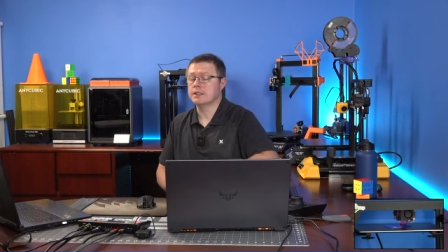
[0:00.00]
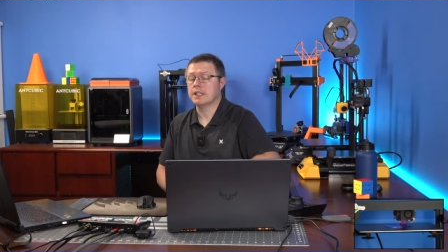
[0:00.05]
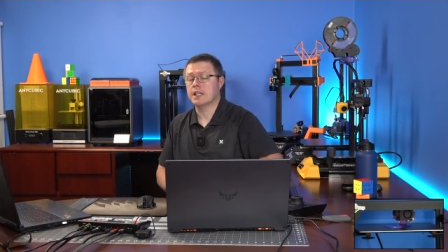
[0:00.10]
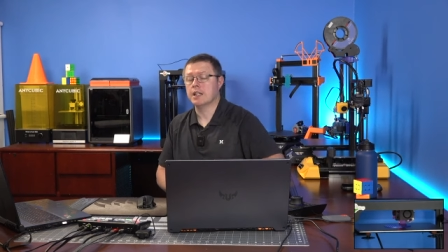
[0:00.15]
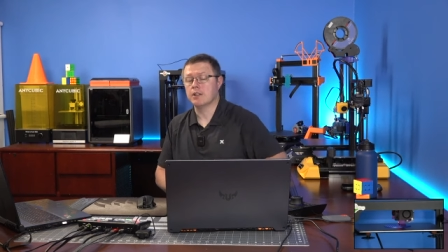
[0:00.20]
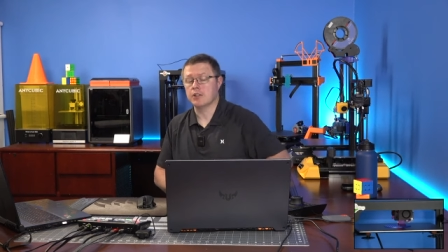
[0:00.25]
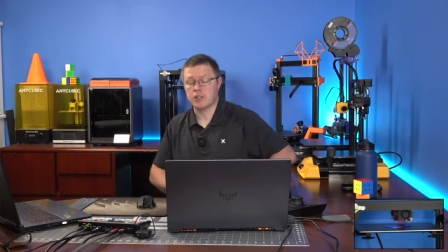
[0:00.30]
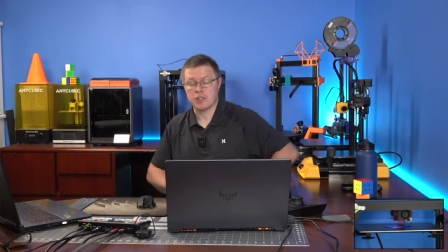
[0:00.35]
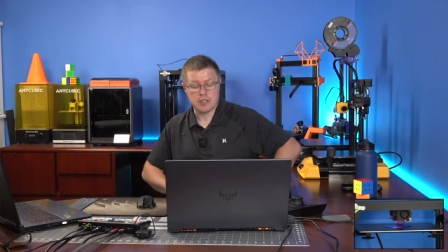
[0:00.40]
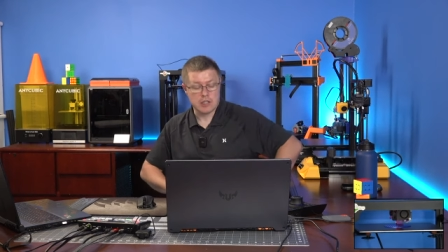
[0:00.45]

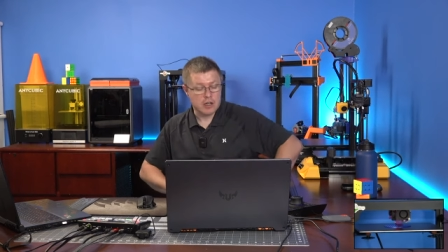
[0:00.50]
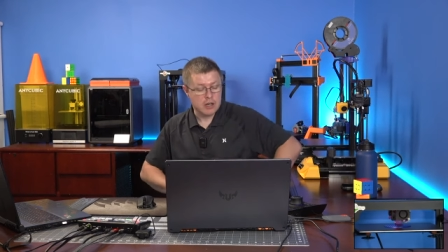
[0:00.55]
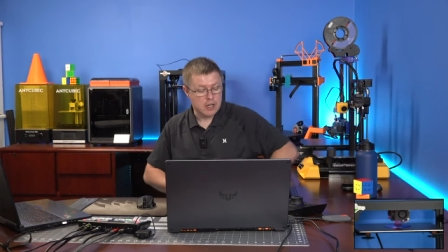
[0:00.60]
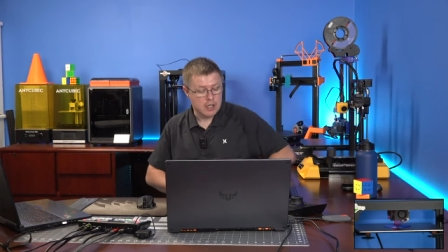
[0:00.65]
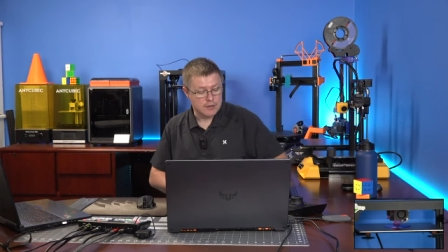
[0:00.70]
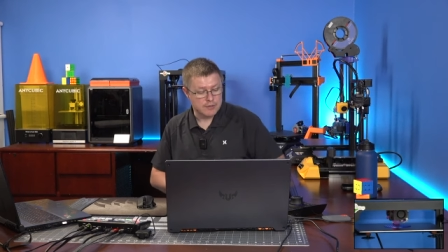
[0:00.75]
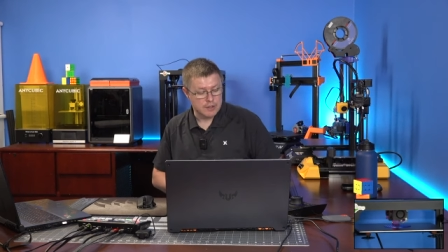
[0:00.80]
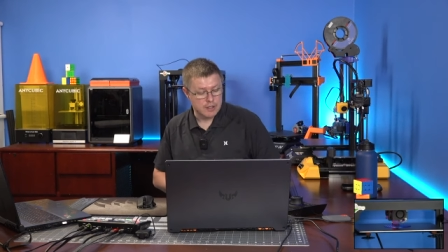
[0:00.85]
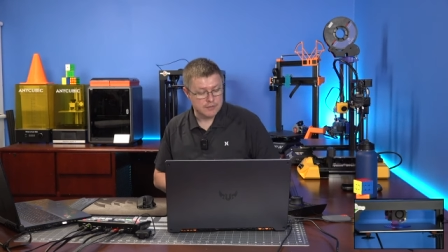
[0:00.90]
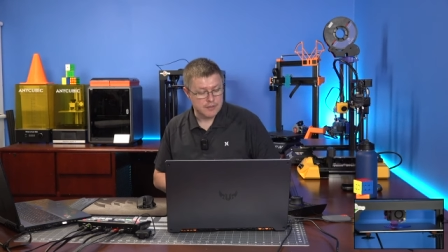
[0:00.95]
English is hard
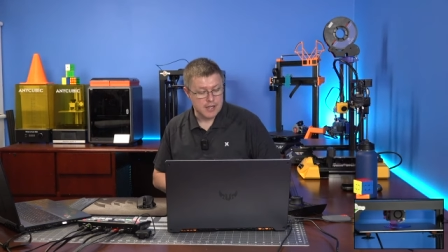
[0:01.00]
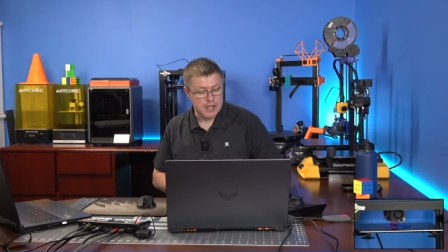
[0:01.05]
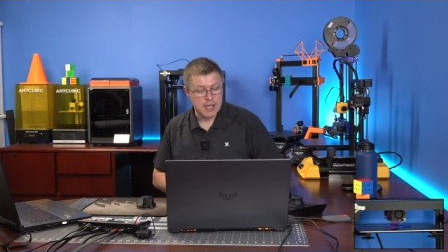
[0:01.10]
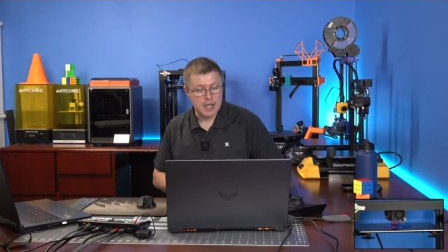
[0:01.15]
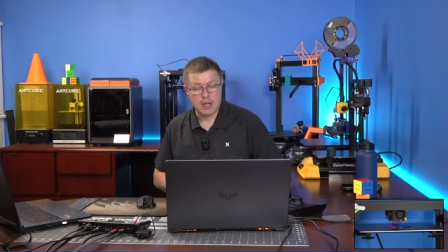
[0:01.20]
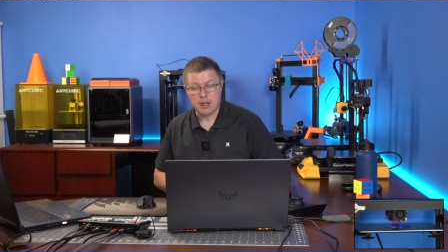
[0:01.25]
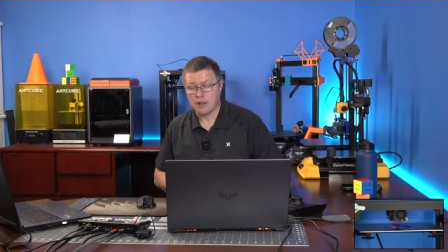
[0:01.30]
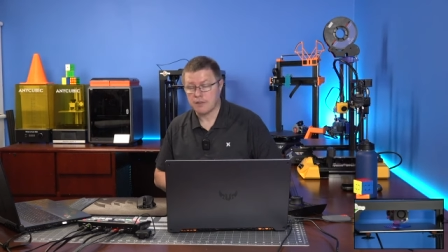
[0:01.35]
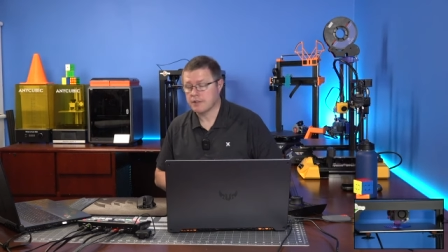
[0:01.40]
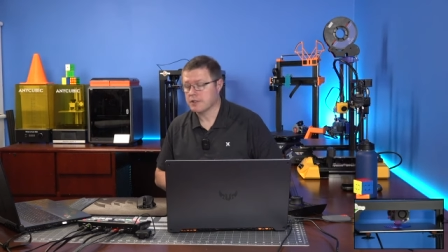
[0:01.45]
even if I get
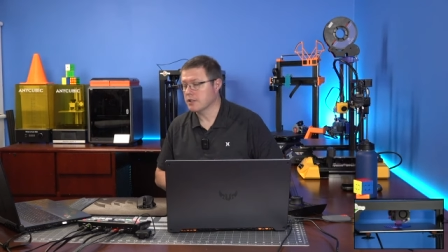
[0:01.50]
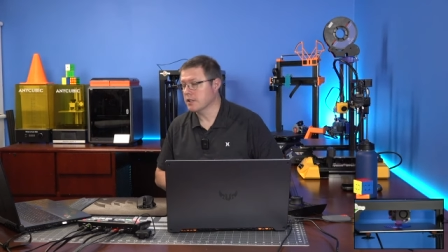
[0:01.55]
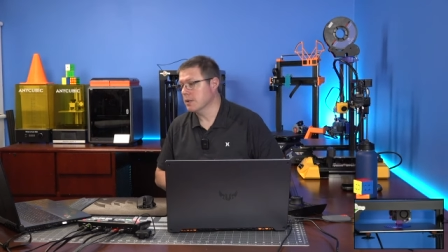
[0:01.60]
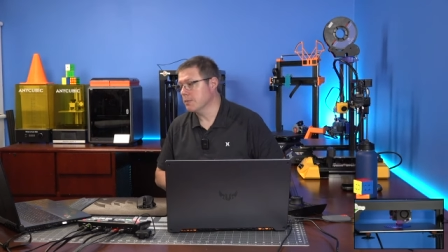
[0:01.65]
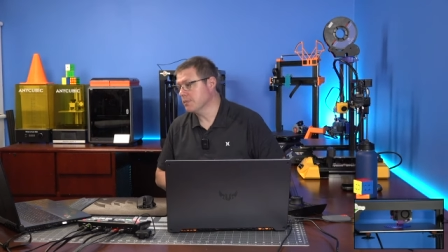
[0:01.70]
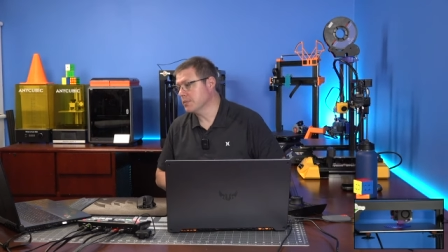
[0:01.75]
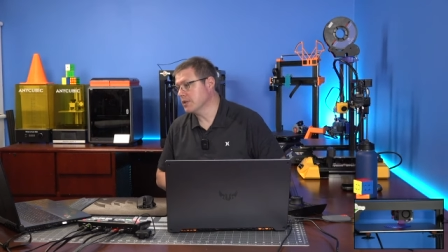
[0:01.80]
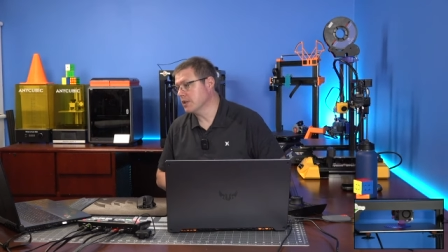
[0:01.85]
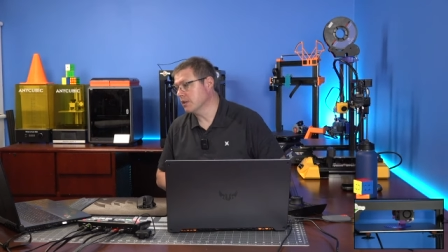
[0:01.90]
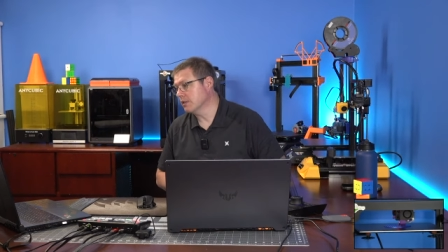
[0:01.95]
enough sleep.
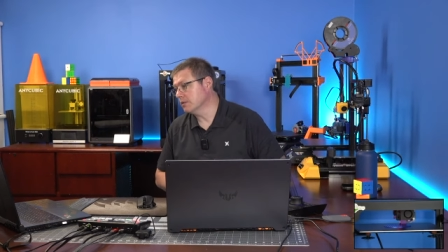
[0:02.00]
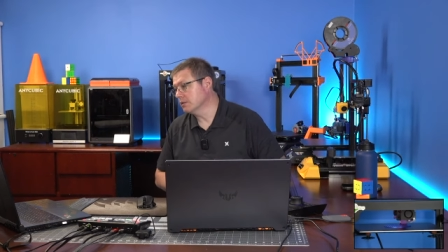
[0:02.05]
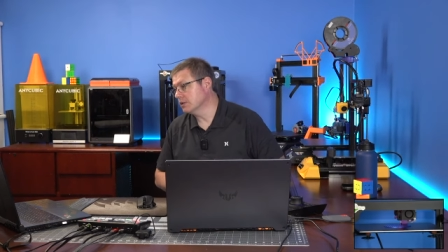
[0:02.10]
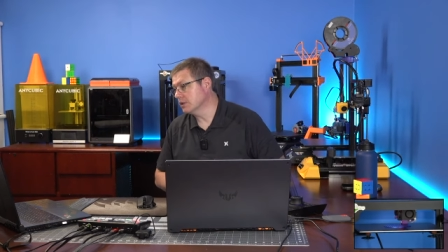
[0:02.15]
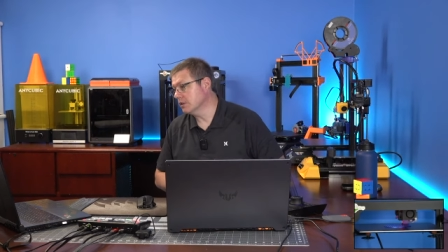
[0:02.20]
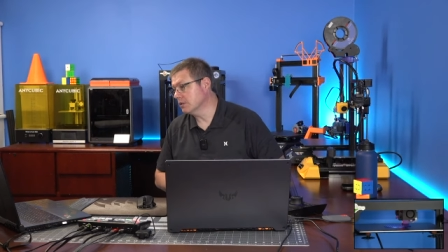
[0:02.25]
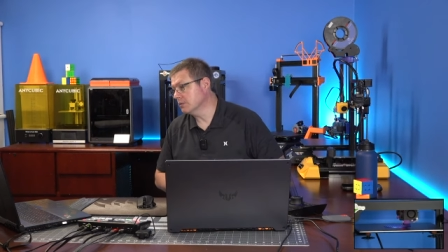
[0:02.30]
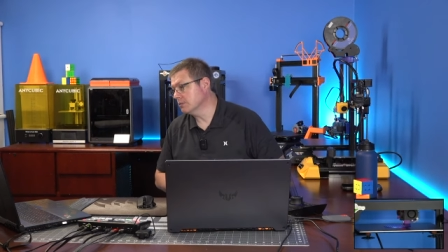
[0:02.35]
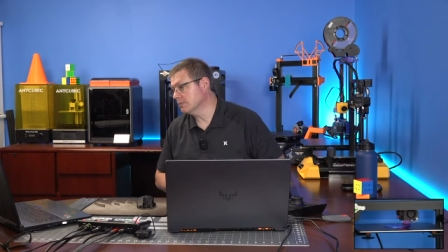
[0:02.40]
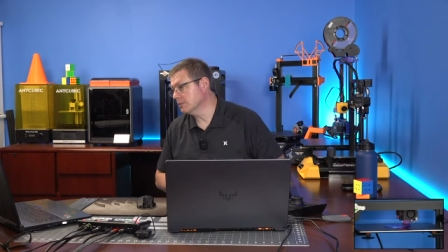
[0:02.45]
So
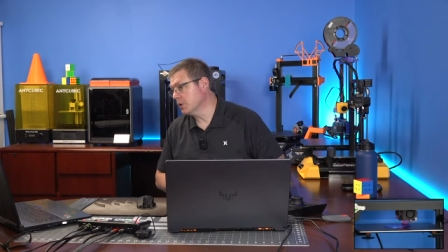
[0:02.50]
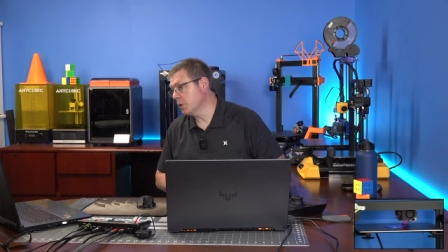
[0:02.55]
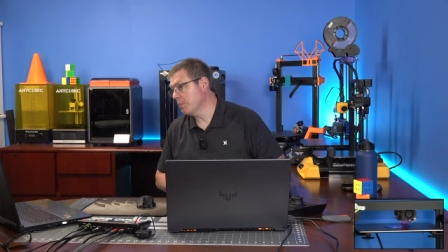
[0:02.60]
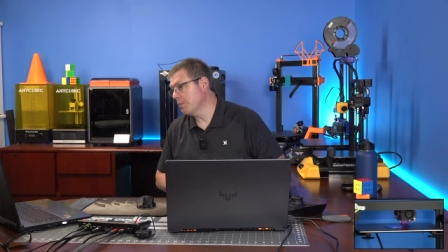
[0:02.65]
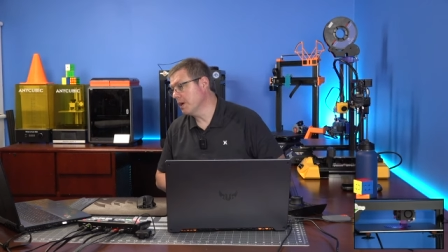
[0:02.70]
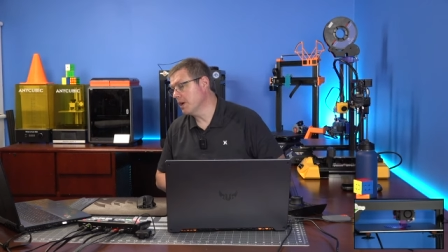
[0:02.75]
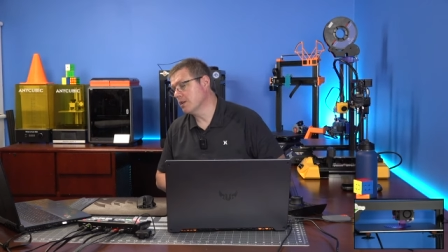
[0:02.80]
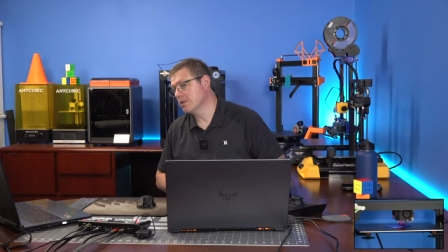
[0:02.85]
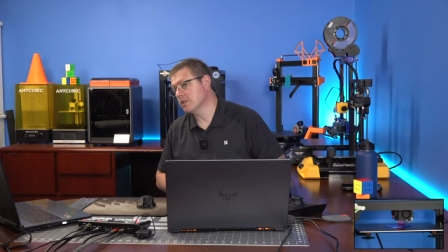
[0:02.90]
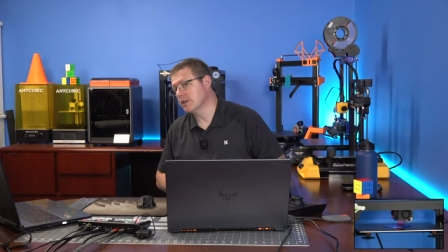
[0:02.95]
don't don't
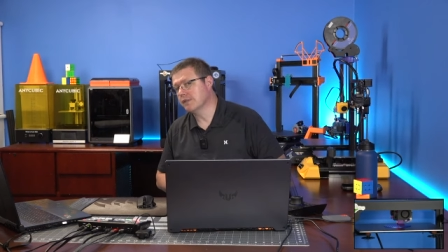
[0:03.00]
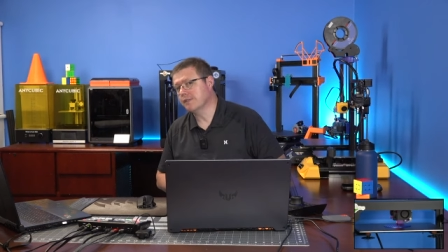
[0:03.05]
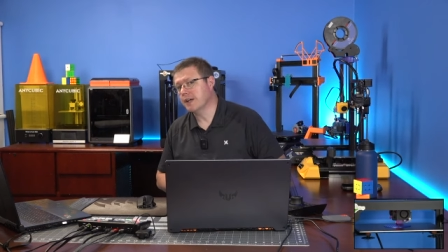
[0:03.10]
beat yourself